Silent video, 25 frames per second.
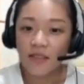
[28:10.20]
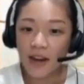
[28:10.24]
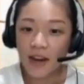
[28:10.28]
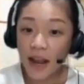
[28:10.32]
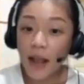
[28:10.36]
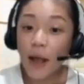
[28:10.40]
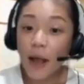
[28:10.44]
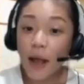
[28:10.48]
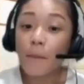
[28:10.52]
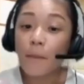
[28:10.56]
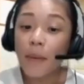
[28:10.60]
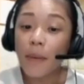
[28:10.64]

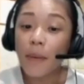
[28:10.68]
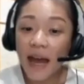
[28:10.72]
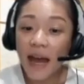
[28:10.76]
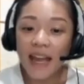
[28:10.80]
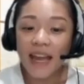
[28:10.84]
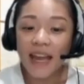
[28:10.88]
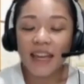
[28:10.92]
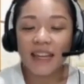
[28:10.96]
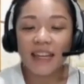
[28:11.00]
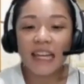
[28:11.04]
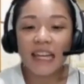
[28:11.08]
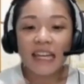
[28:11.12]
right?
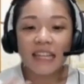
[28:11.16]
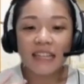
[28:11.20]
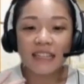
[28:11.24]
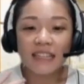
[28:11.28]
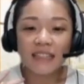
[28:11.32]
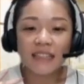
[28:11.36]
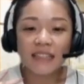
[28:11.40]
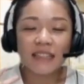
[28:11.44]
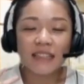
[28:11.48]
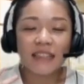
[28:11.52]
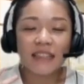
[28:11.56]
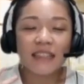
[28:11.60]
But
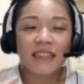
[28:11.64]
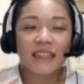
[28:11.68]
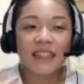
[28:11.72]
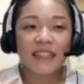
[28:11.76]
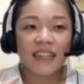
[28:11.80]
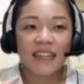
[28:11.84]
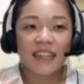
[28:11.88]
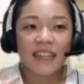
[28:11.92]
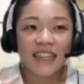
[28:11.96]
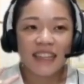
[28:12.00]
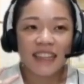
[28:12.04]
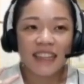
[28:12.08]

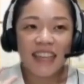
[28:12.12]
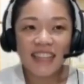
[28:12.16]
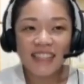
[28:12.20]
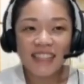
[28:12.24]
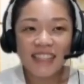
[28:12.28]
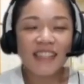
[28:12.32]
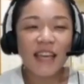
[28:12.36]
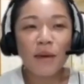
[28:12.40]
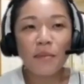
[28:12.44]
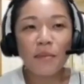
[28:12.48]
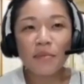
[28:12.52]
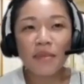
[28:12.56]
there's
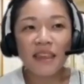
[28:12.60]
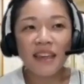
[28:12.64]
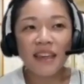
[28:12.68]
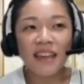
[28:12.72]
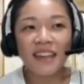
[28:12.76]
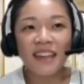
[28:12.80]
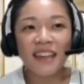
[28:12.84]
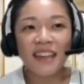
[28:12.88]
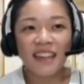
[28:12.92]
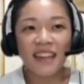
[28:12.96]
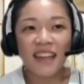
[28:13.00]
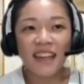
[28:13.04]

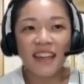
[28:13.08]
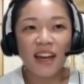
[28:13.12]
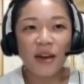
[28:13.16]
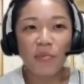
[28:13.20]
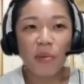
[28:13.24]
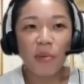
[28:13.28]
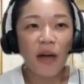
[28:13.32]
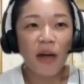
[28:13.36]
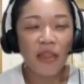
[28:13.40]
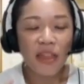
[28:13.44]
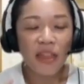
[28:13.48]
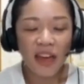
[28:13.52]
something
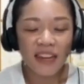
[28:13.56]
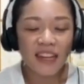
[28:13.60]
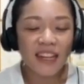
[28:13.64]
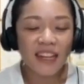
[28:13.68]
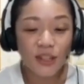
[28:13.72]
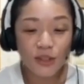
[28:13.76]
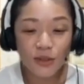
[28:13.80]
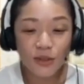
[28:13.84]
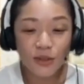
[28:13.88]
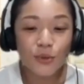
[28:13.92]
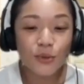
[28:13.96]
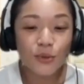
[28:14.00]
about that
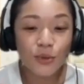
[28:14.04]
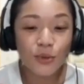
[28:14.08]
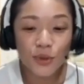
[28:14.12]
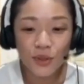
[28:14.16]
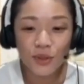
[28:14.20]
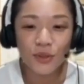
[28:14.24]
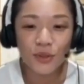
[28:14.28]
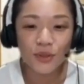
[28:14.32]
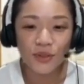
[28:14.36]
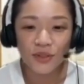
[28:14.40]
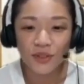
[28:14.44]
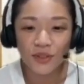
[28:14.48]
that drew
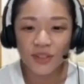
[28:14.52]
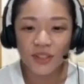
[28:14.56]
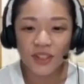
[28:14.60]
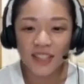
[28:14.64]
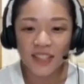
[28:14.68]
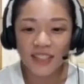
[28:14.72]
you.